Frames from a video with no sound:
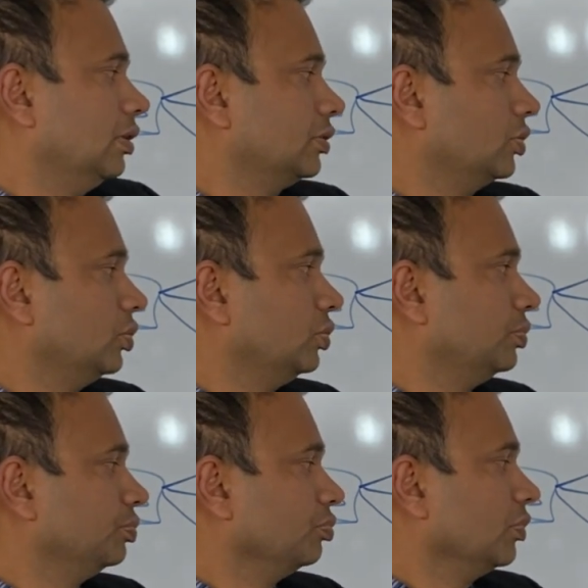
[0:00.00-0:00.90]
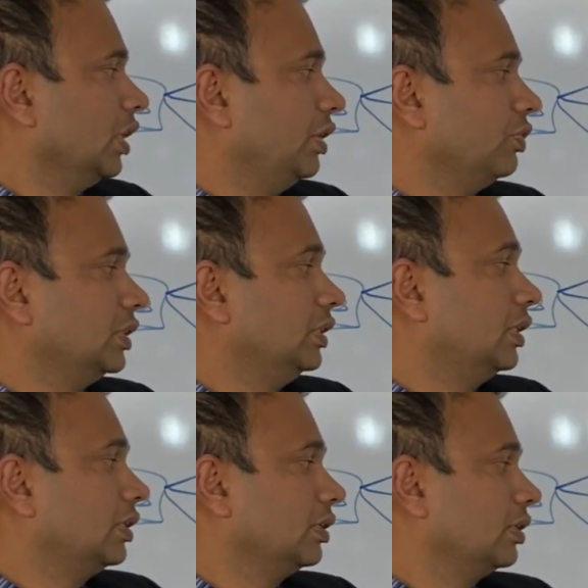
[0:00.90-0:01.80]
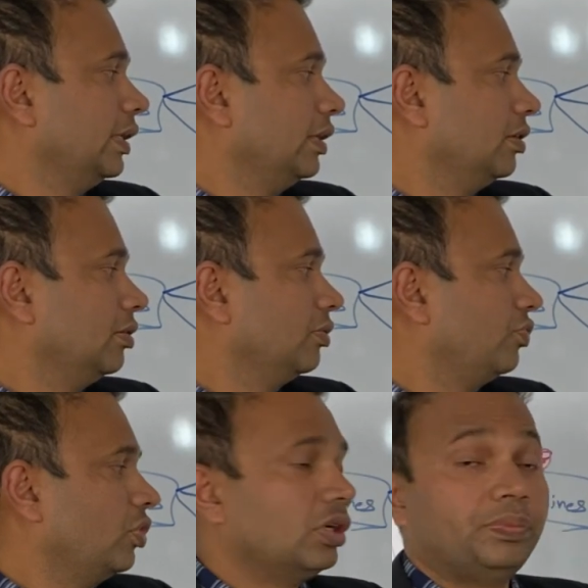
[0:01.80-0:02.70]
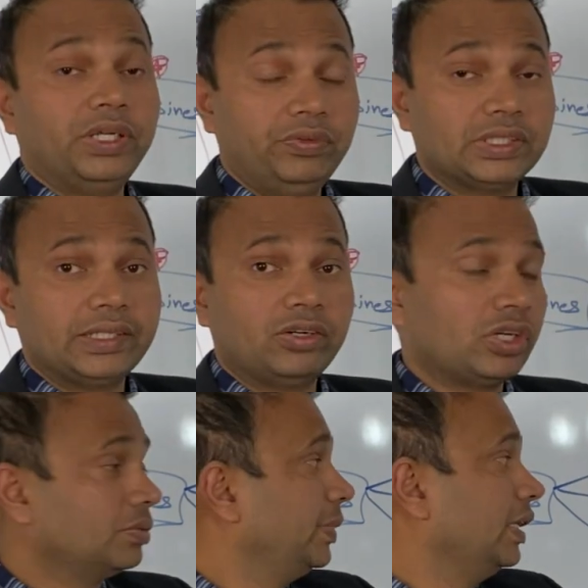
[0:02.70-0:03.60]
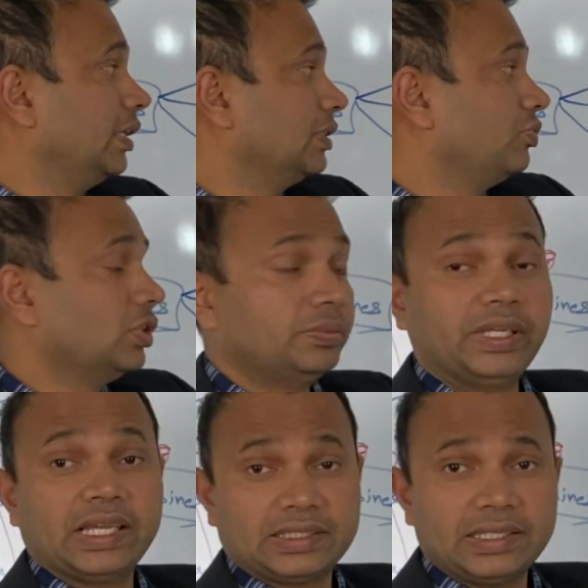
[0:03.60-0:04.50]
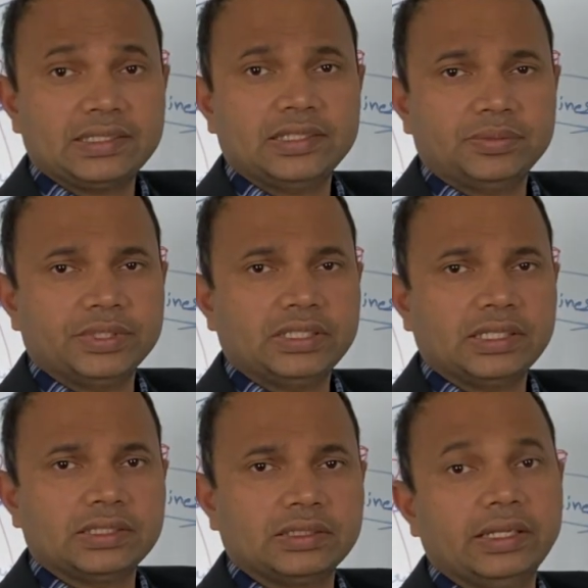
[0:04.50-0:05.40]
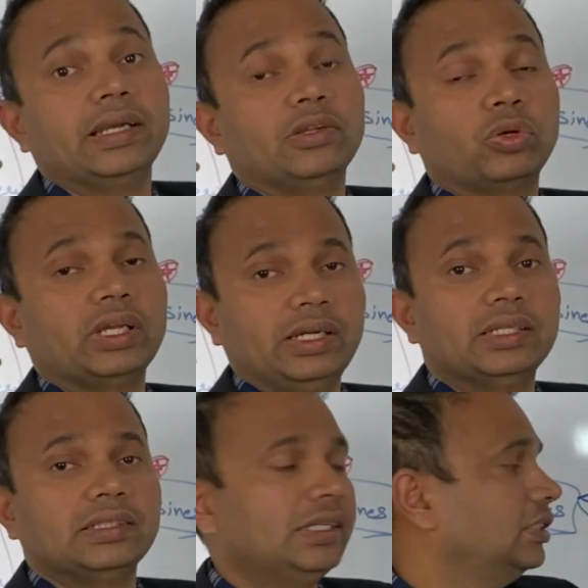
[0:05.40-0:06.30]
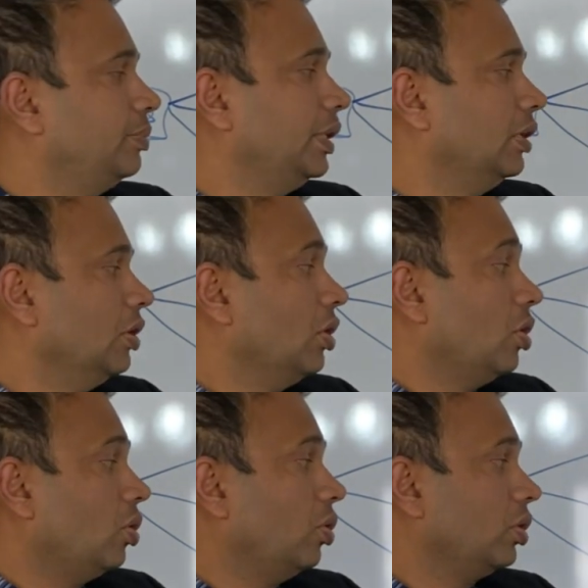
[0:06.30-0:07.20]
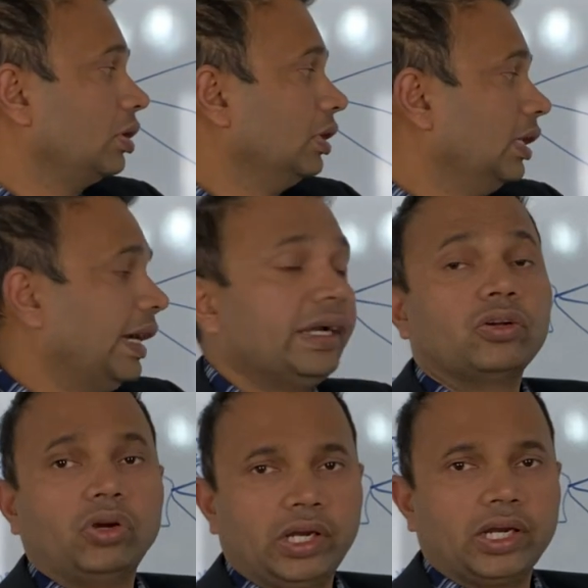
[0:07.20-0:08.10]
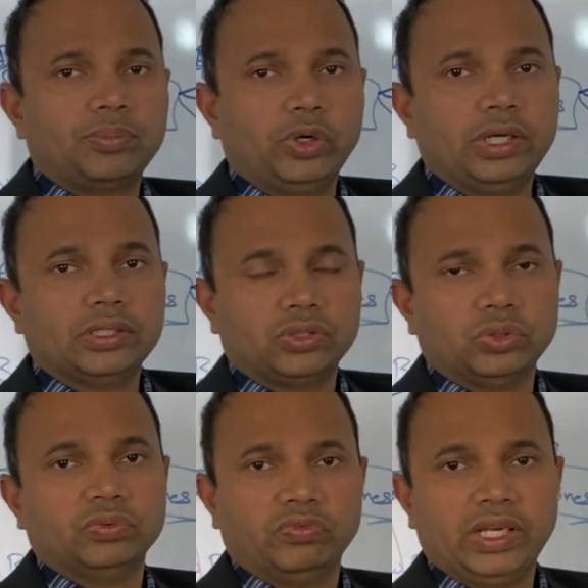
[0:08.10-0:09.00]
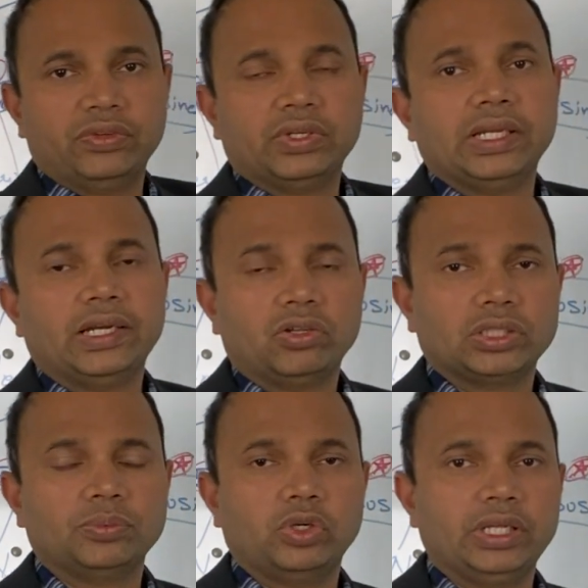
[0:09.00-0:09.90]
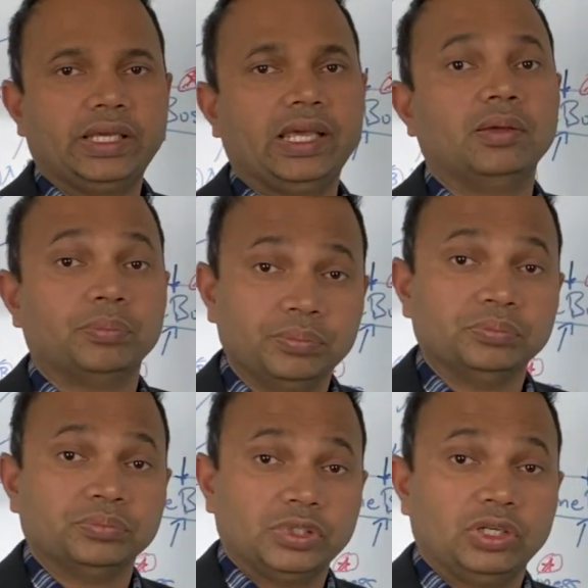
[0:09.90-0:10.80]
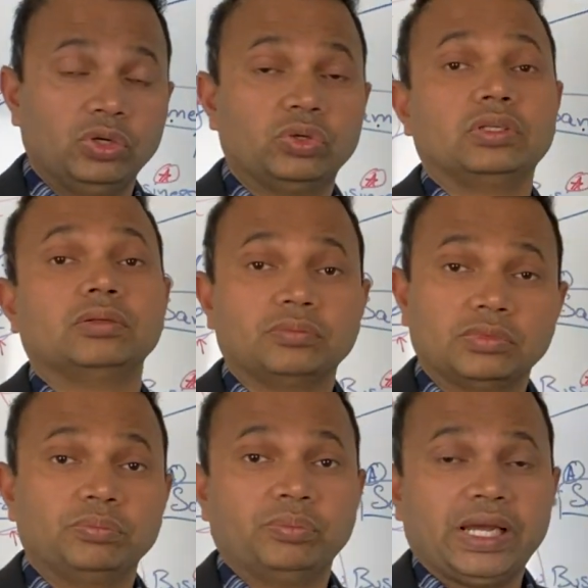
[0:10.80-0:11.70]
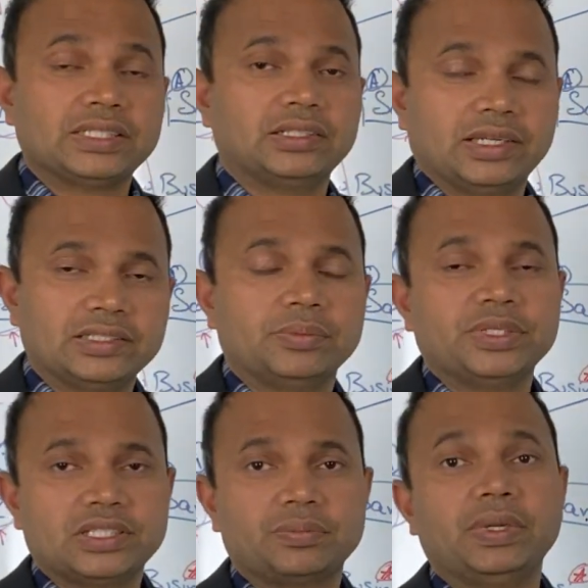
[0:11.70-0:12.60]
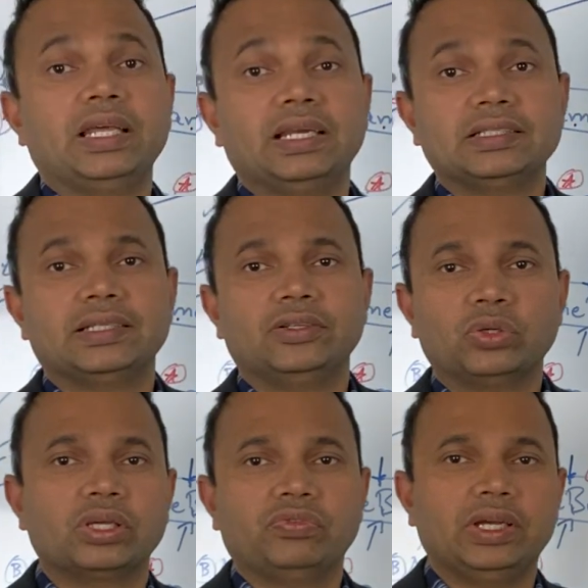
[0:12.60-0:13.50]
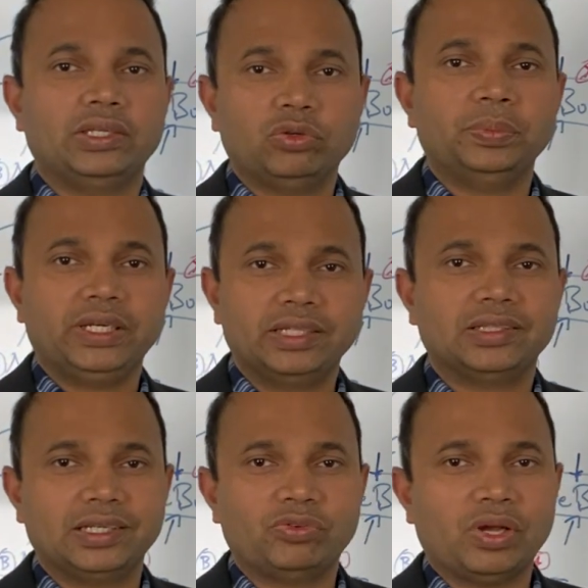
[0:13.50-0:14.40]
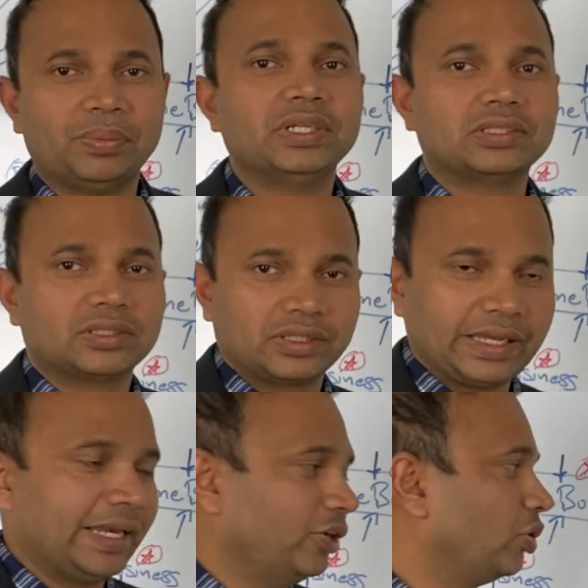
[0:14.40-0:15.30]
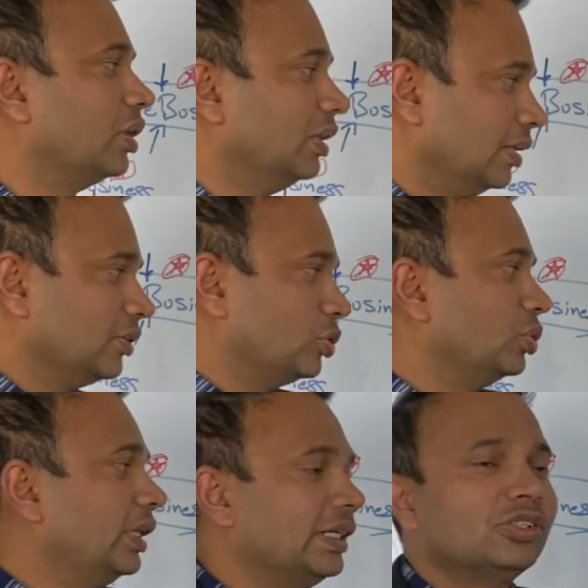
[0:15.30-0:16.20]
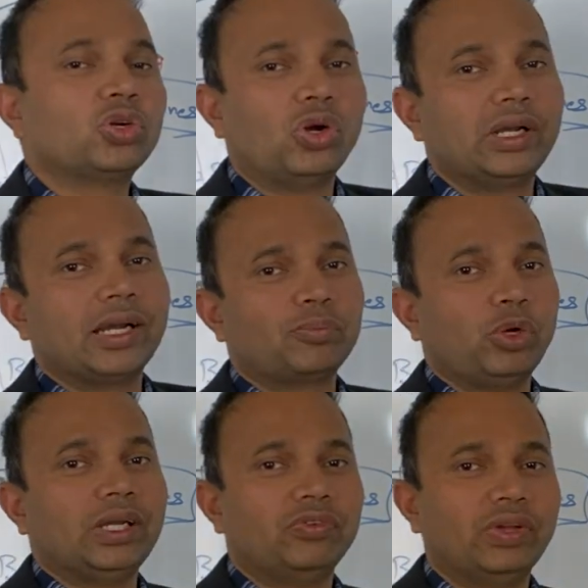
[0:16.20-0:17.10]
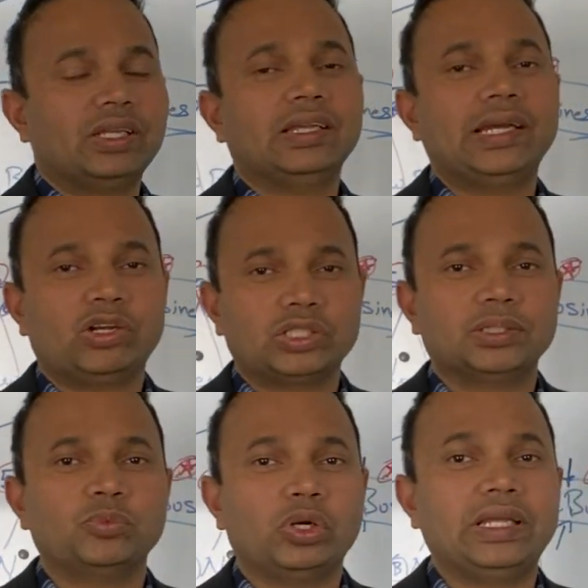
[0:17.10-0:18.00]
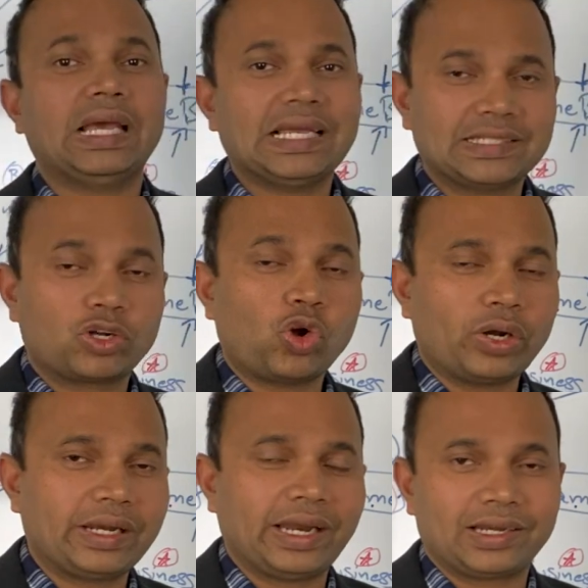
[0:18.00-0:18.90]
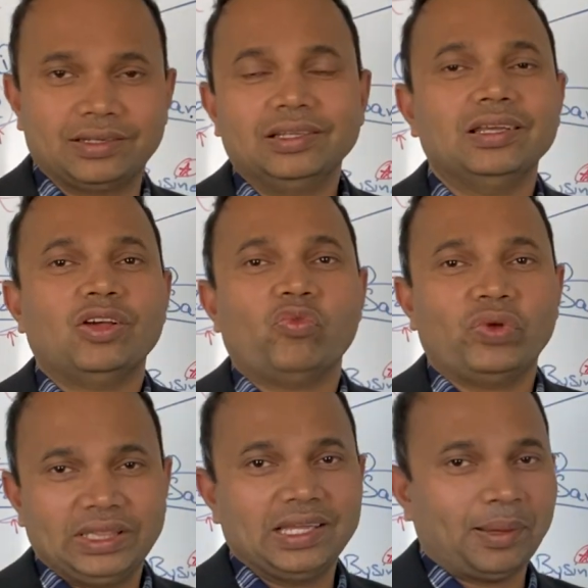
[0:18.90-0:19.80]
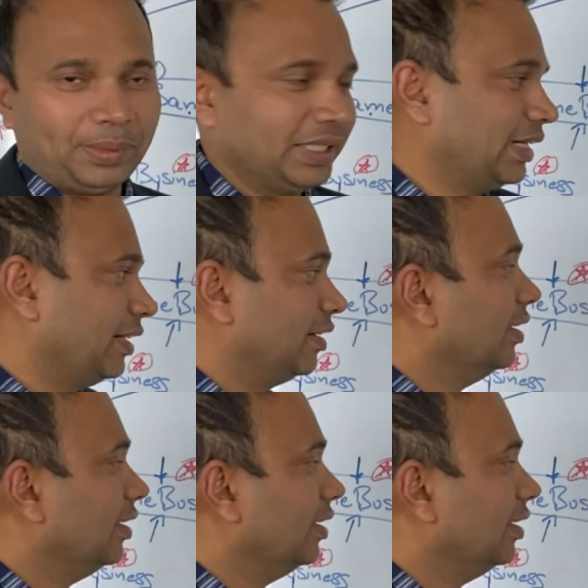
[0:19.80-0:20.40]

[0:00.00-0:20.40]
So it was either for a previous endorsement, this was being assessed, this business, that okay, it is eligible, or at a contact point. So whenever the endorsing body came, looked, matched against the business plan and said, okay, fine, you are meeting the requirements, carry on. So that is a contact point where the endorsing body has a contact with the applicant.